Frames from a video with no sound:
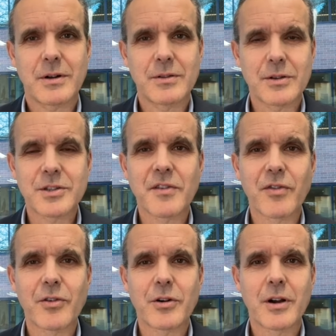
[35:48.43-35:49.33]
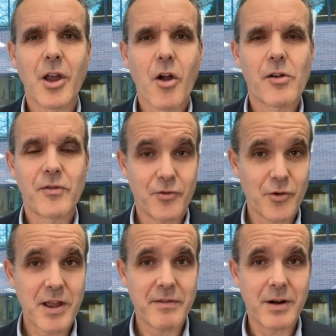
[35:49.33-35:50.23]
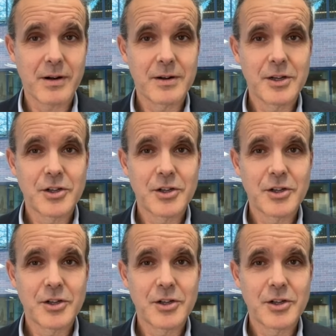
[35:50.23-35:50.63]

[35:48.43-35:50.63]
on the seafloor forever.